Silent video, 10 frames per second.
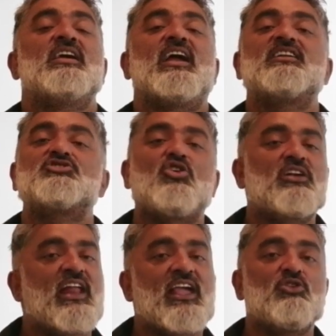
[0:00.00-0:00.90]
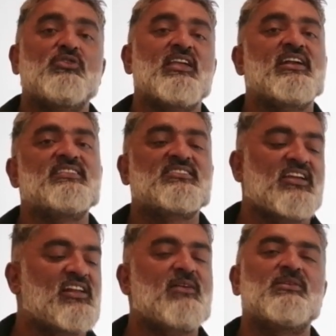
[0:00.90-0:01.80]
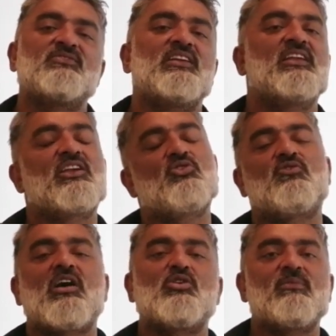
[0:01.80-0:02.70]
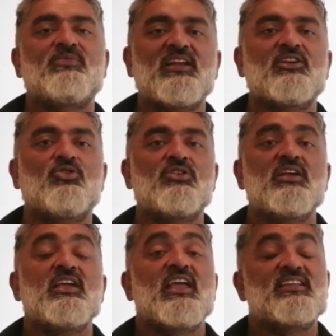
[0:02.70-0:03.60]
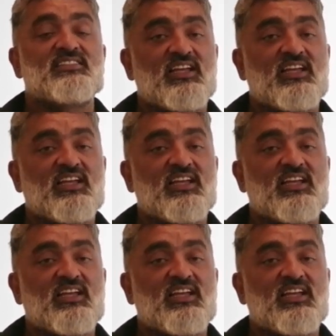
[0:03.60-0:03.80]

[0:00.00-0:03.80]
It is not like looking at Instagram and feeling, oh wow, I'm feeling good. It